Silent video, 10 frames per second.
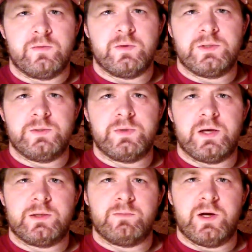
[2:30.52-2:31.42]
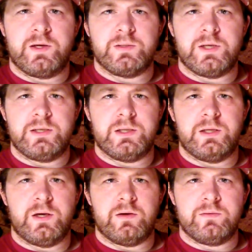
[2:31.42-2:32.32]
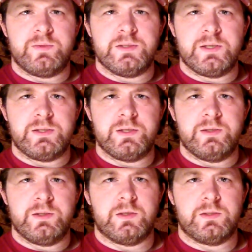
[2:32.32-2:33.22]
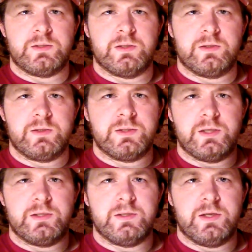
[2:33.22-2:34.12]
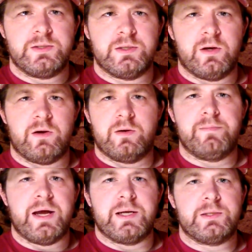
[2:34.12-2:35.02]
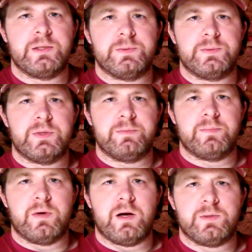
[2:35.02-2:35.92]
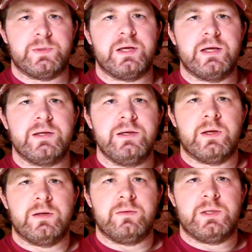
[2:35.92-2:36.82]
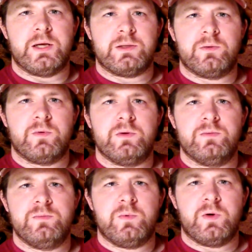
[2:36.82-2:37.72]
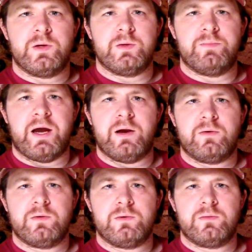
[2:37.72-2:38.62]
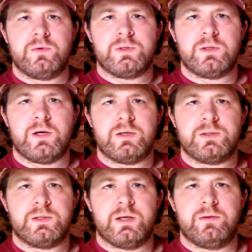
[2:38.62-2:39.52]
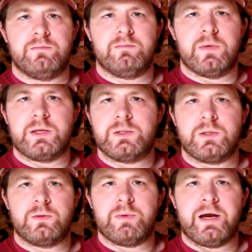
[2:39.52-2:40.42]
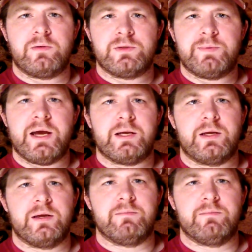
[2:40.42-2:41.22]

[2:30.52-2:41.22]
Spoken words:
Once you've got the breaker set to the on position, as long as it doesn't automatically flip off again, then check the room where the power was lost and make sure power's back again.